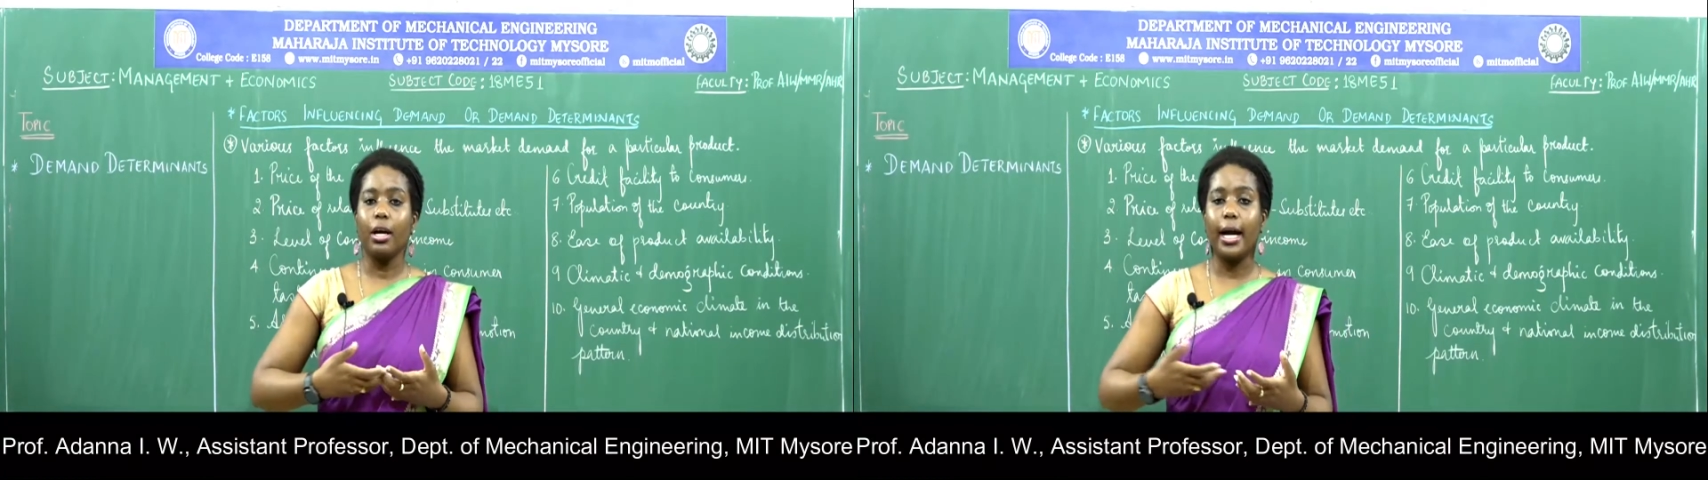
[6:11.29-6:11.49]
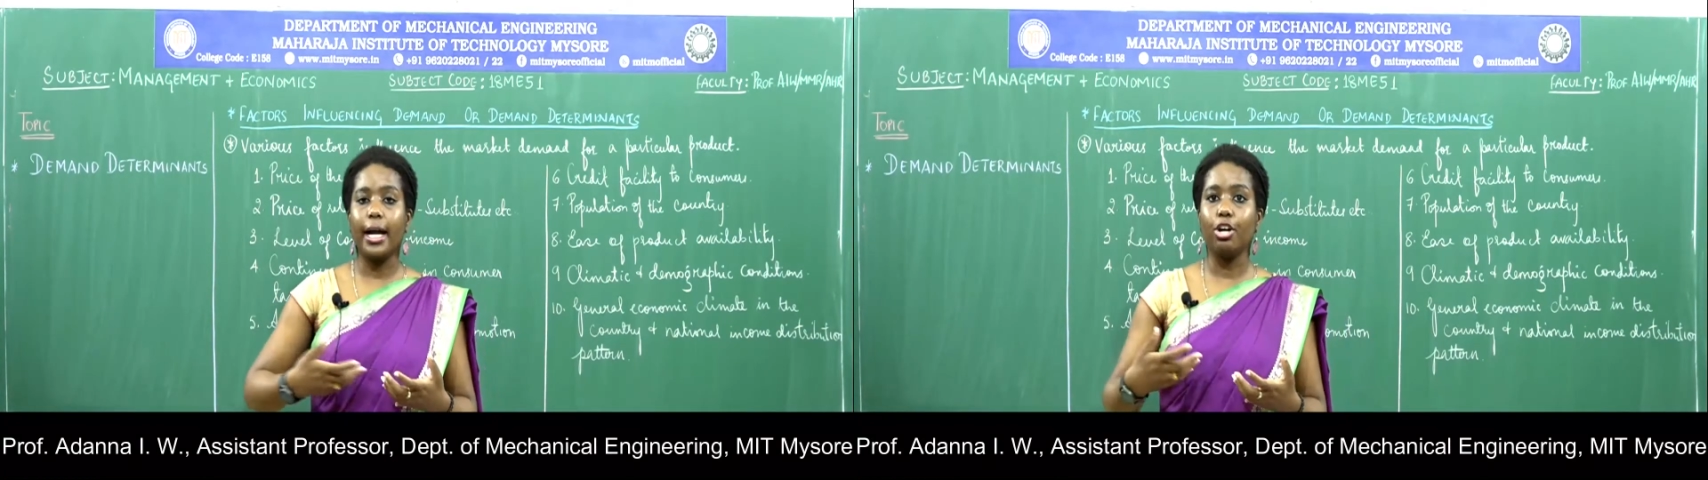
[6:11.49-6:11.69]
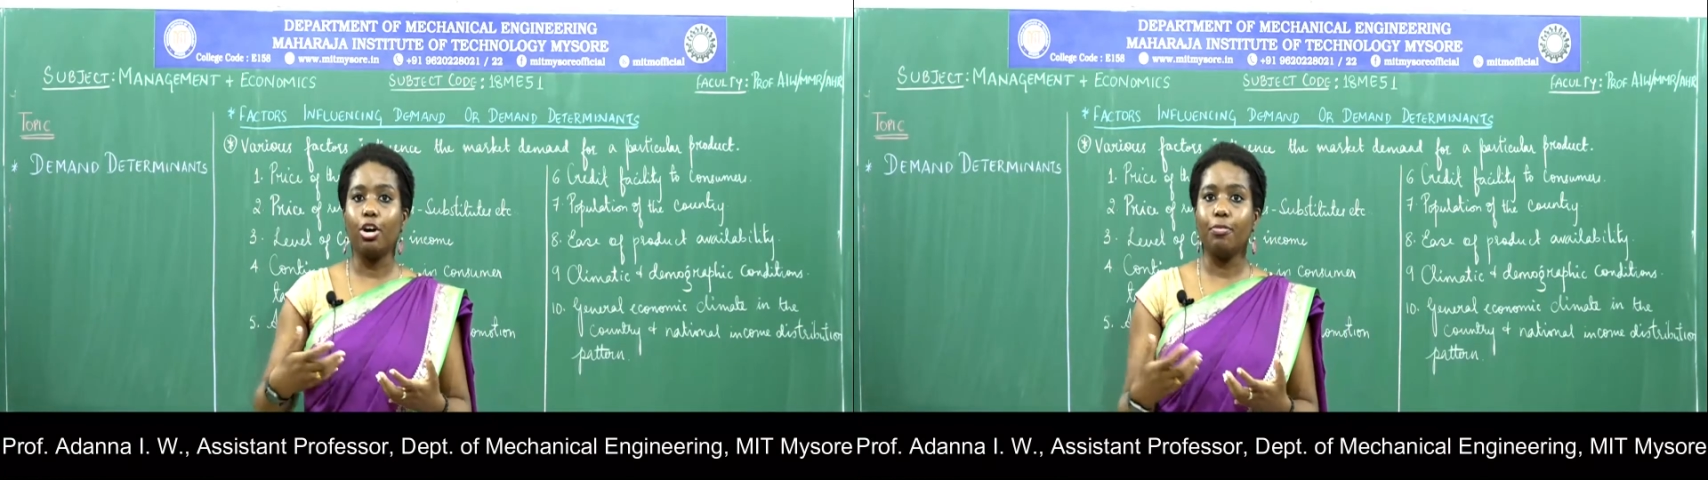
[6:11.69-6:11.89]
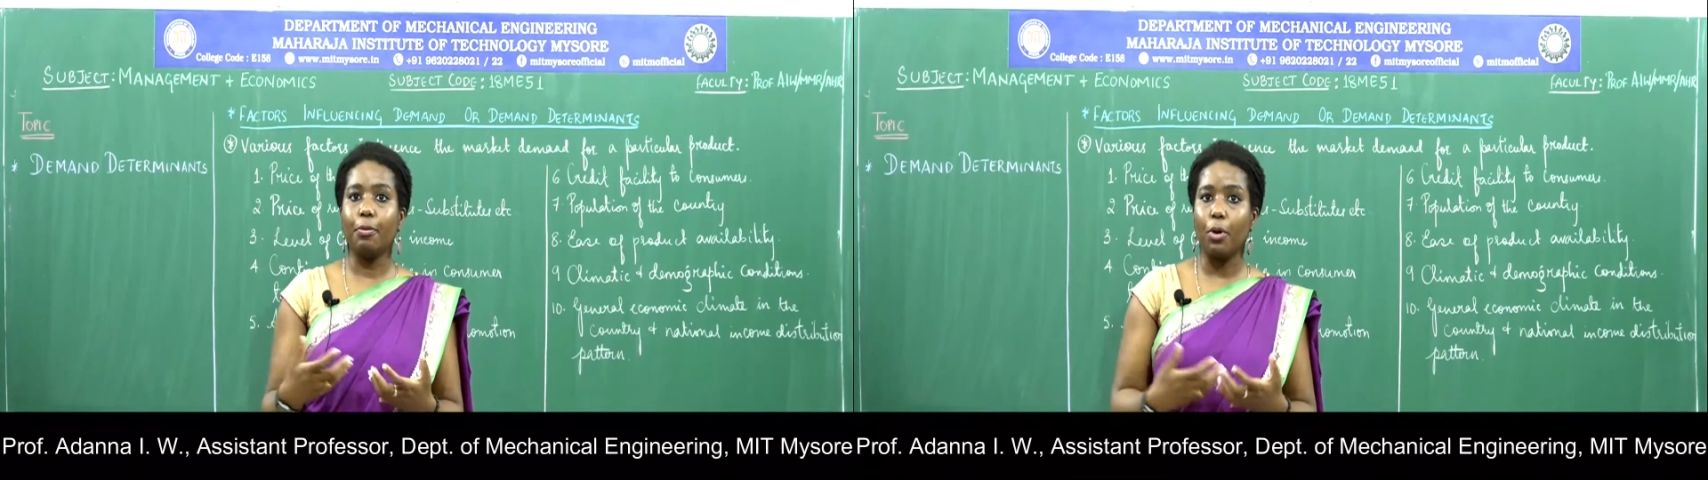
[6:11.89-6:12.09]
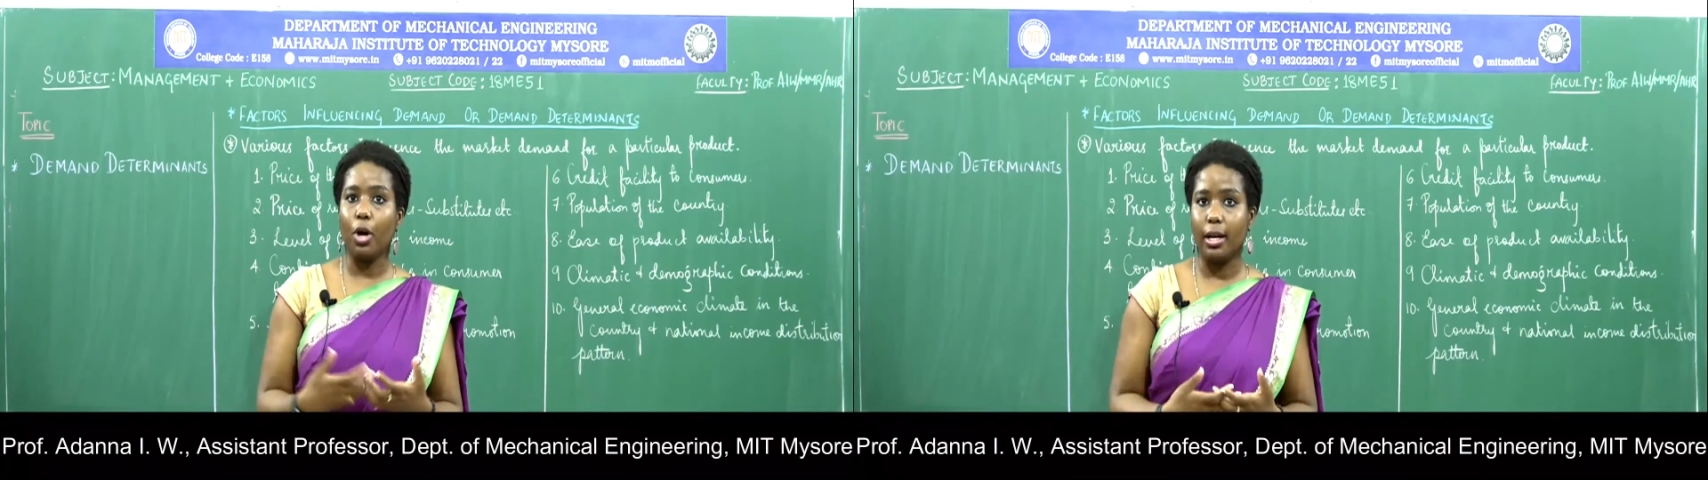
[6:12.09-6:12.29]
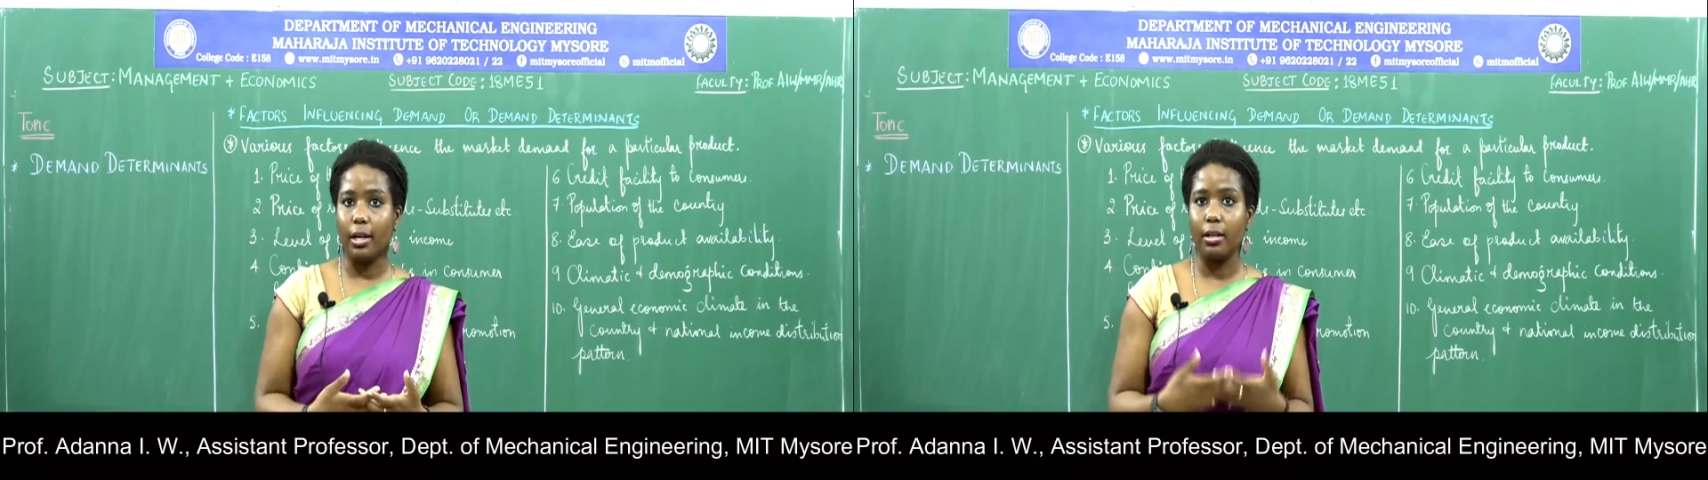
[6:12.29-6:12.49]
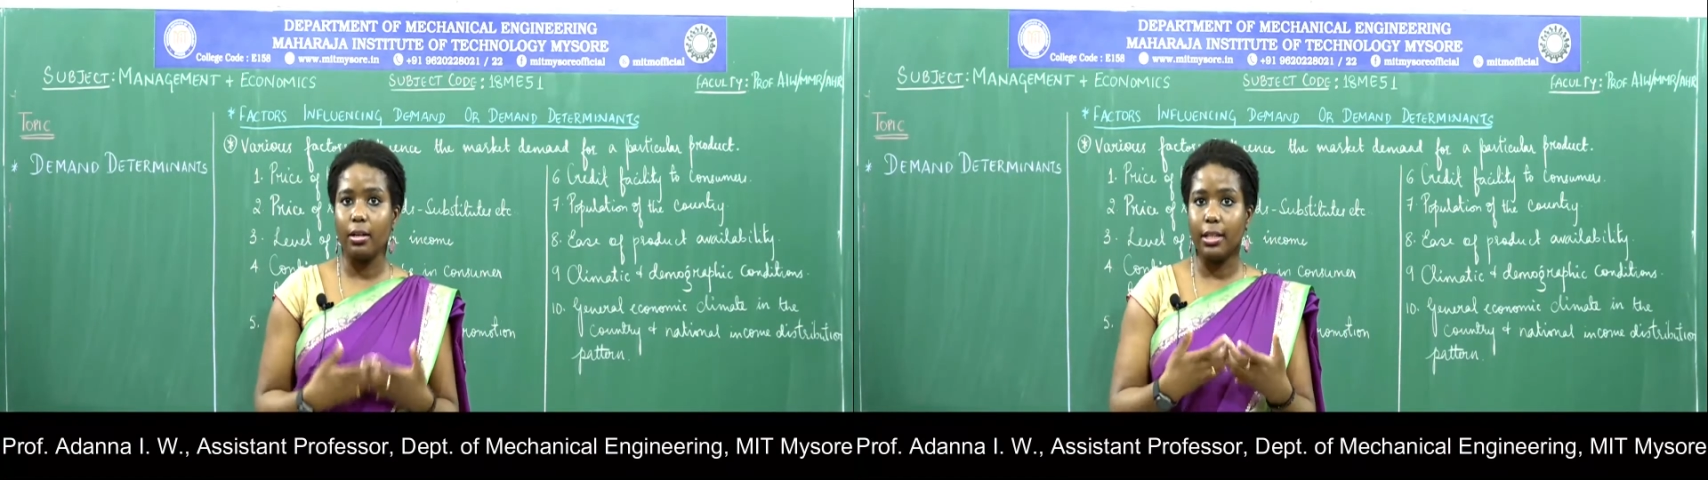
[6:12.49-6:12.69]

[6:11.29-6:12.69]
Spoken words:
kind of a product